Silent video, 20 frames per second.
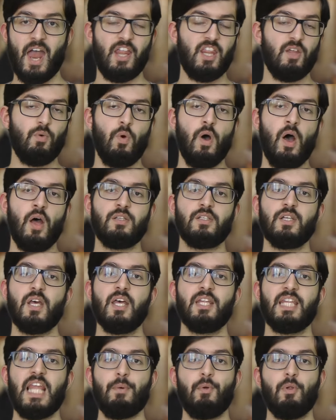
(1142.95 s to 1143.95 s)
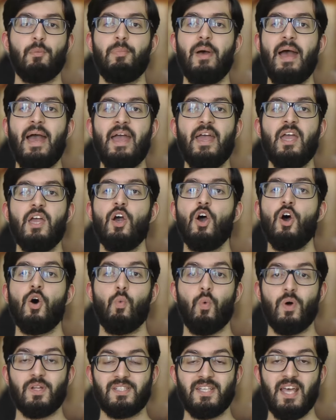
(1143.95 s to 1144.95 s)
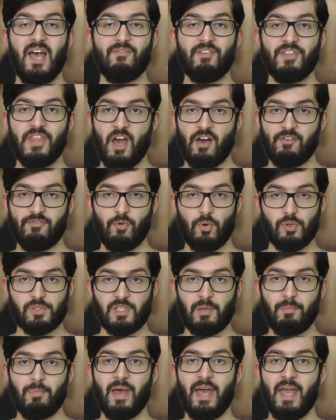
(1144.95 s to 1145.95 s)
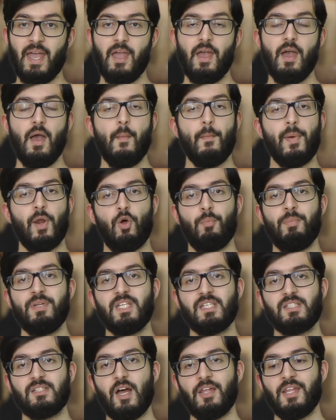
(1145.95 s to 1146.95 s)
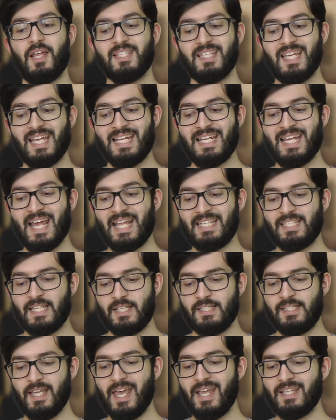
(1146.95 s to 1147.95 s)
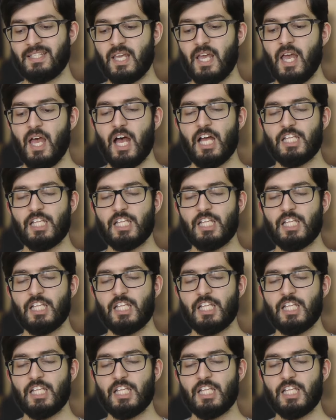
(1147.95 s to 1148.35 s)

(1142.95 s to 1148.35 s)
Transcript: In other words, they will pay whatever they are forced to pay, but it will be decided at a later date.